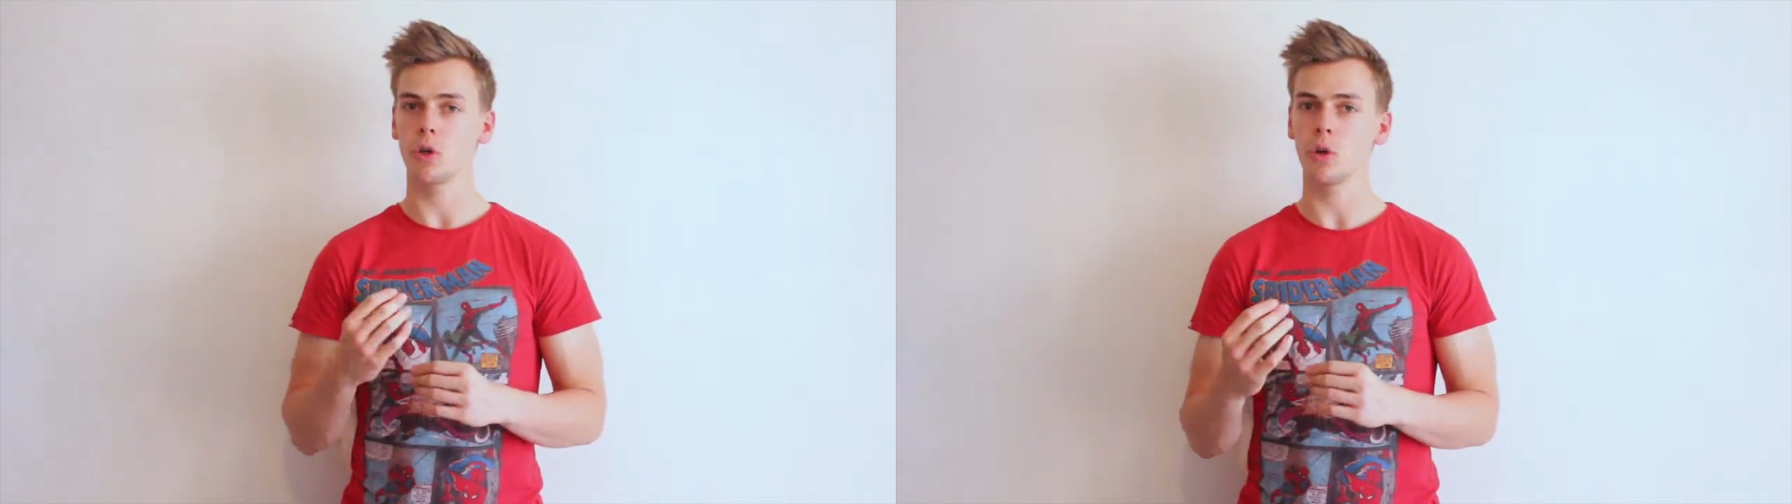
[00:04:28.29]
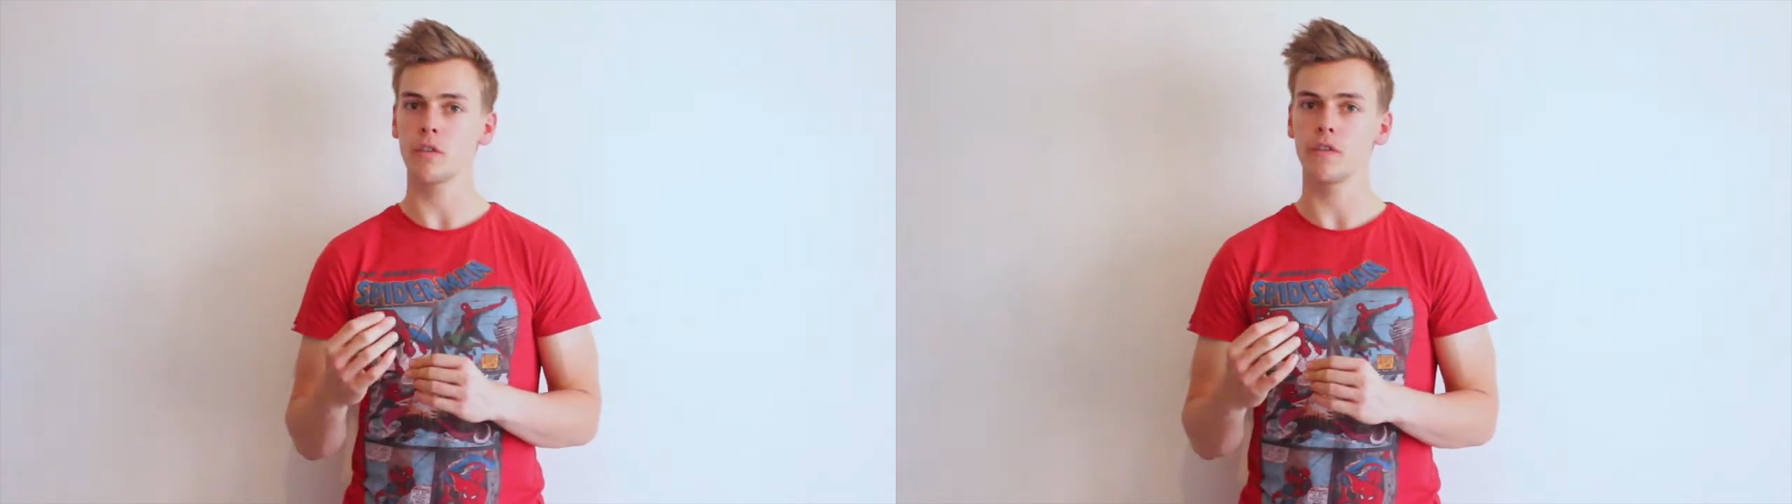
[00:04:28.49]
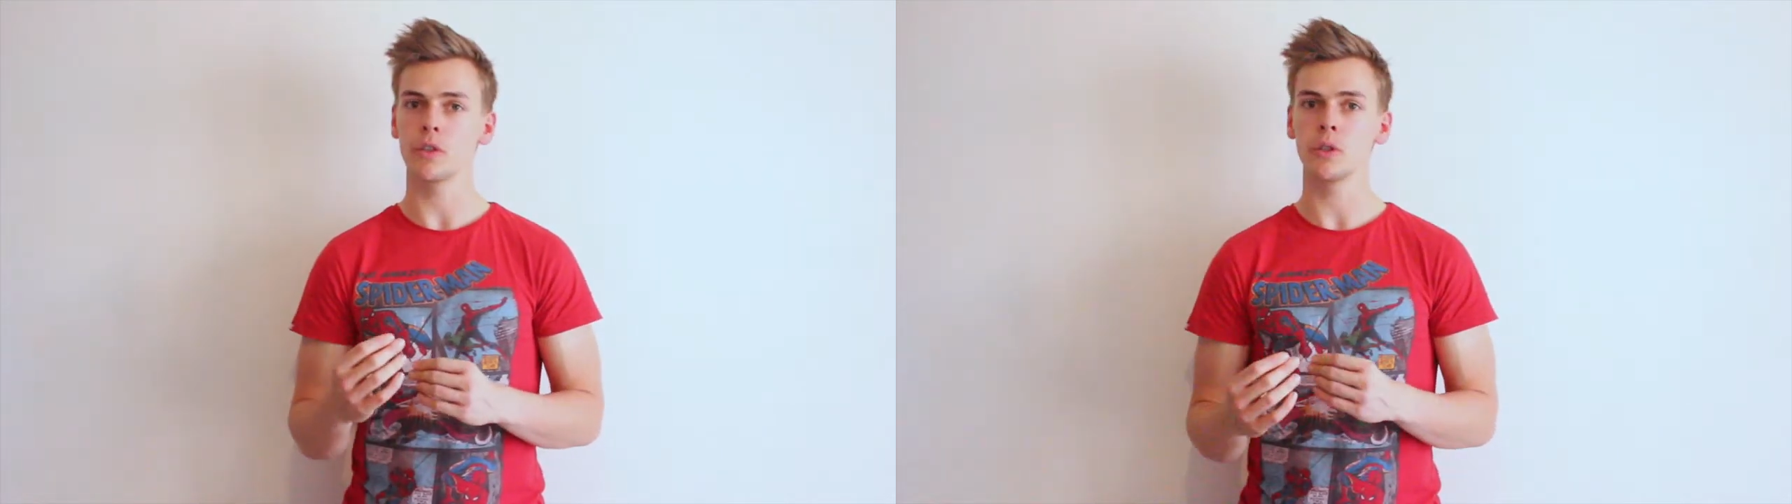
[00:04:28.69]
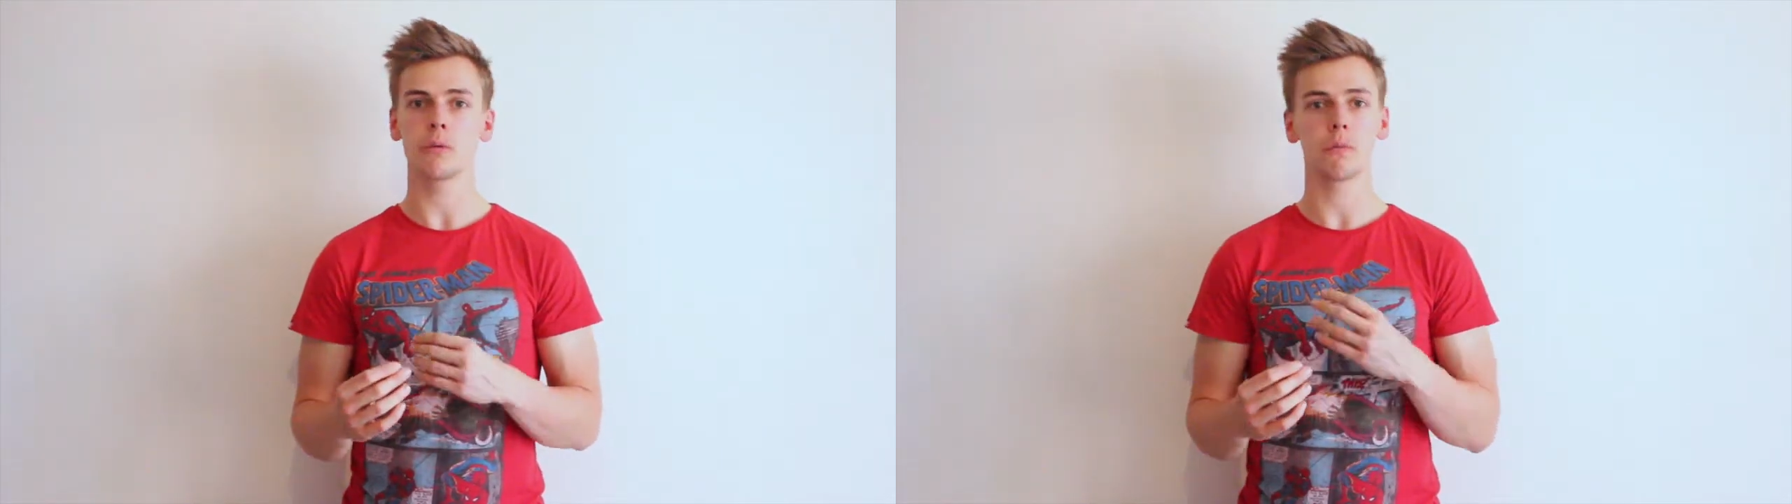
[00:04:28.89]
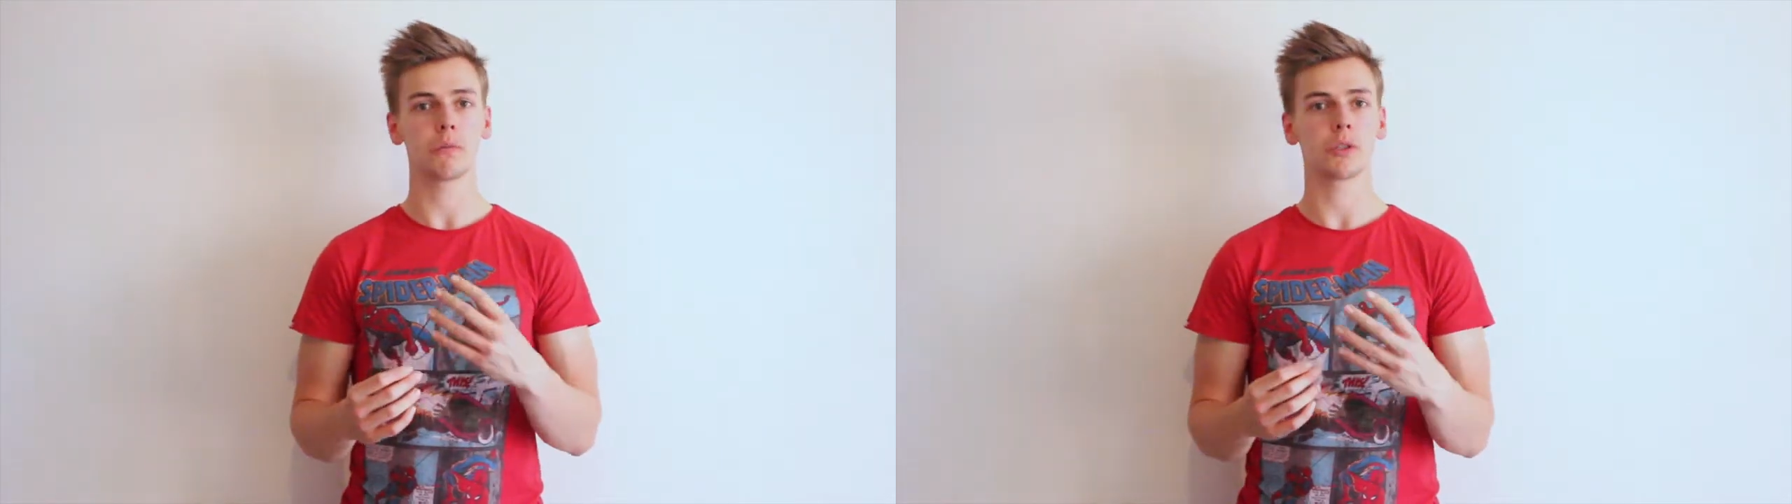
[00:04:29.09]
cook
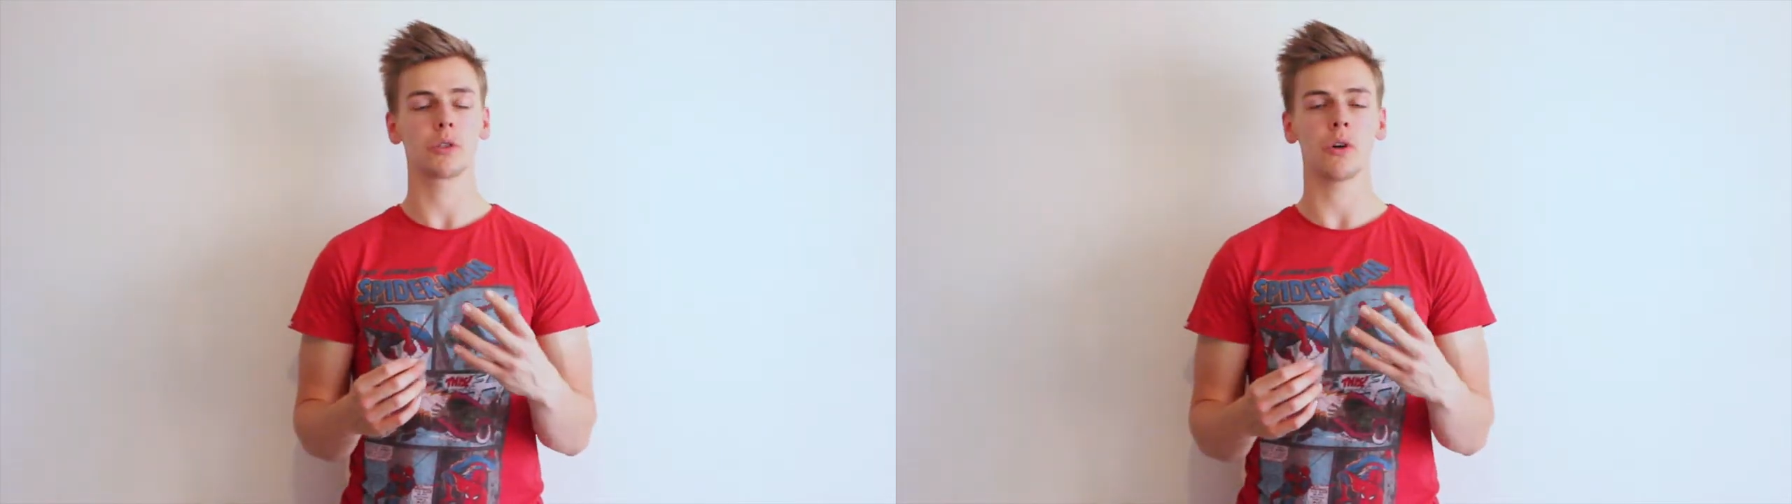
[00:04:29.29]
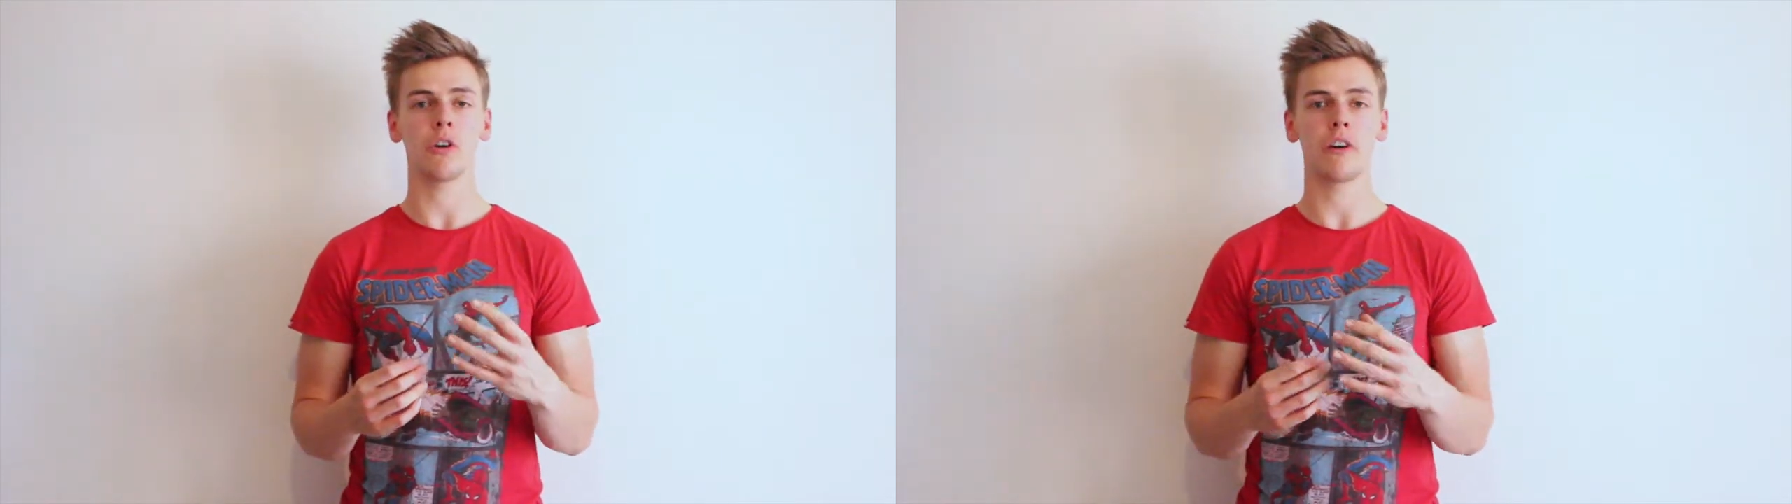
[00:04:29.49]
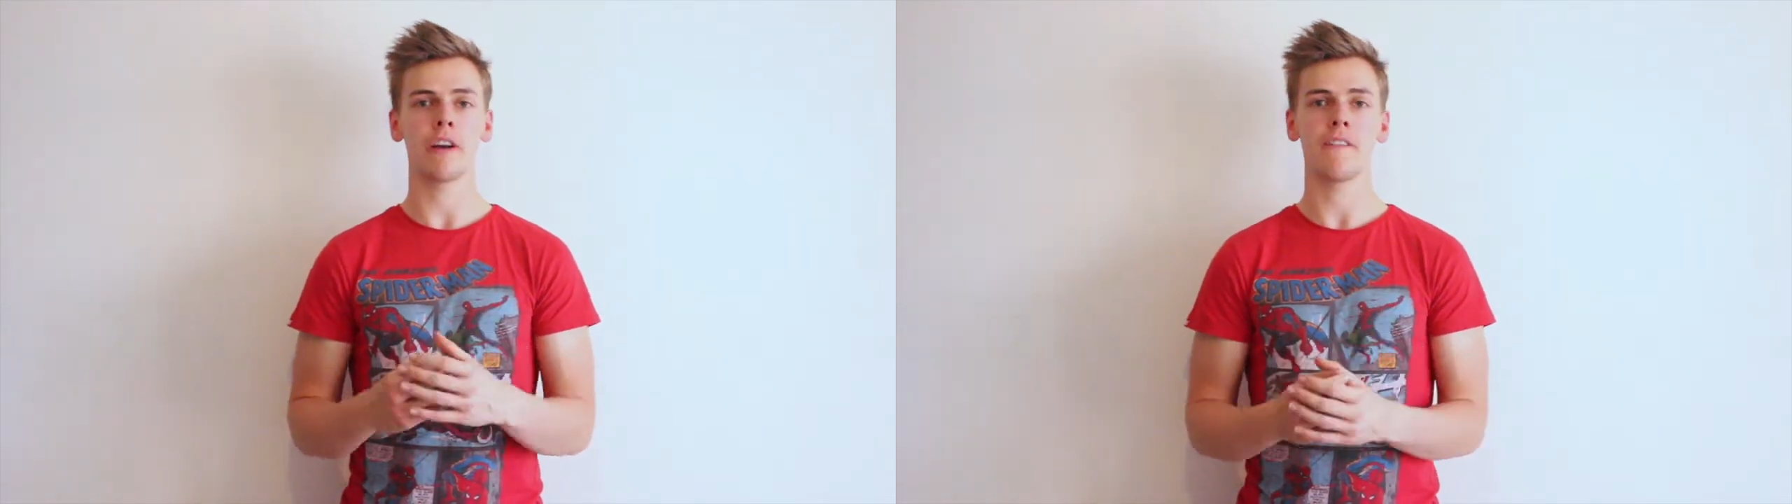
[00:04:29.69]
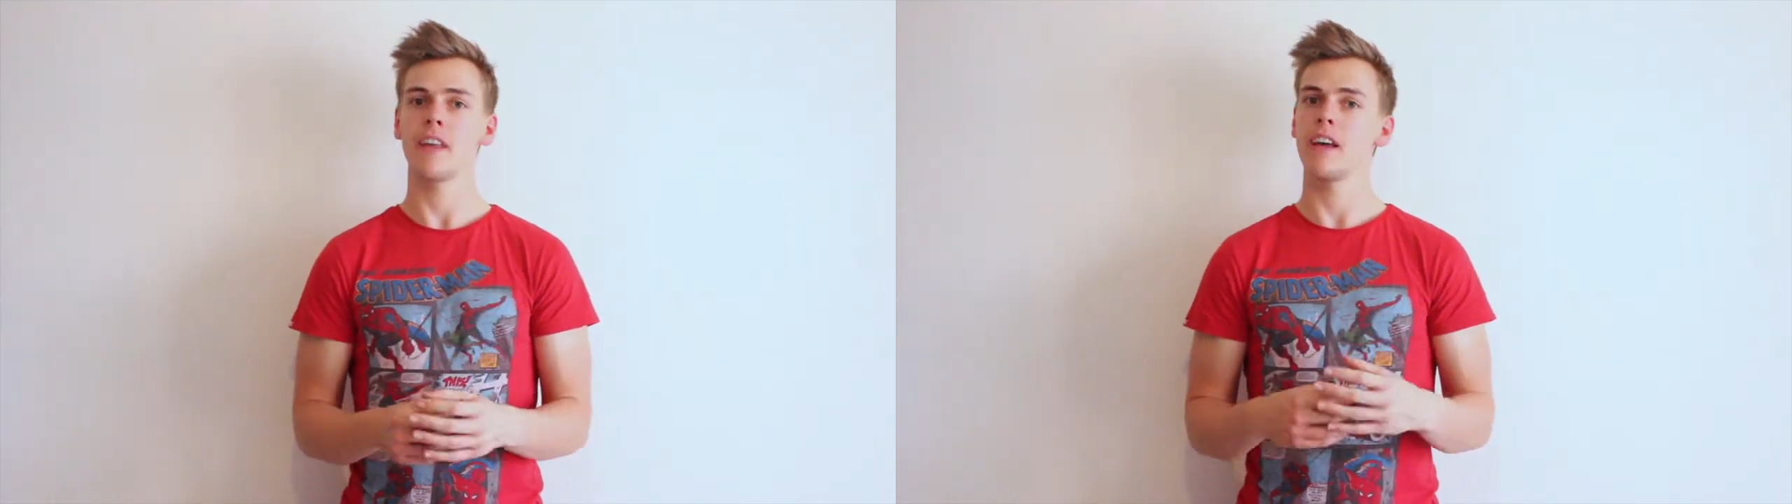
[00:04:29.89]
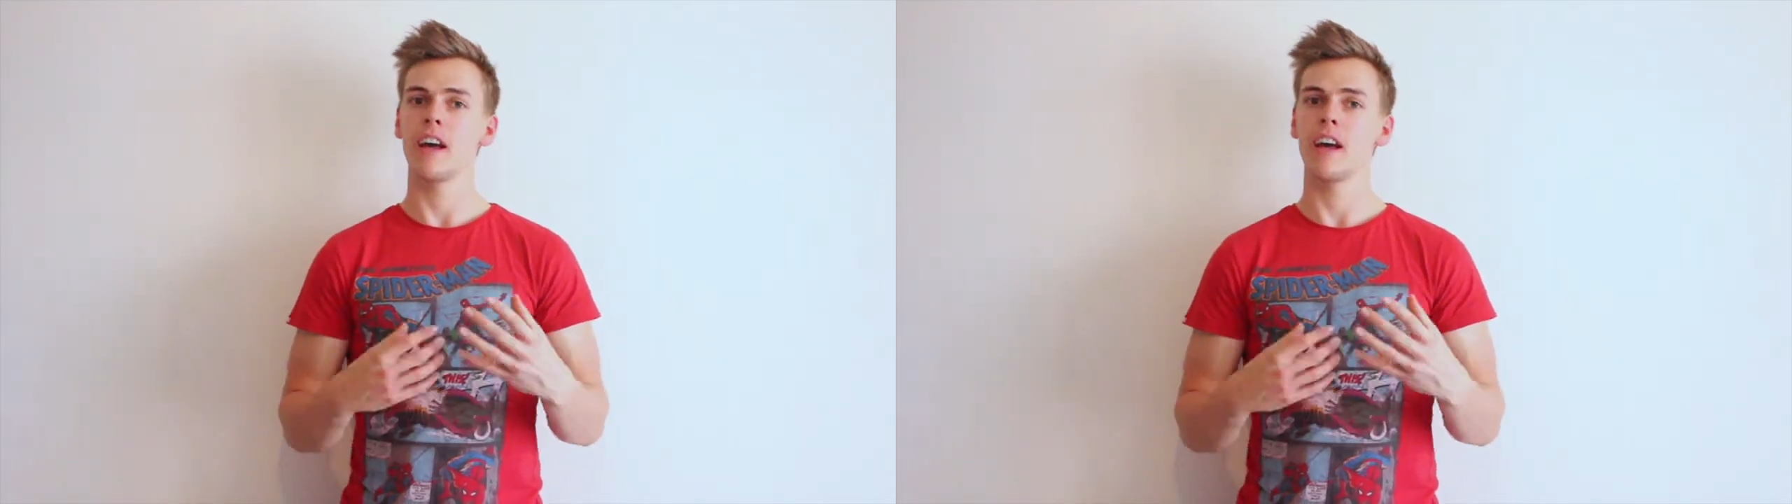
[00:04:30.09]
food, store it,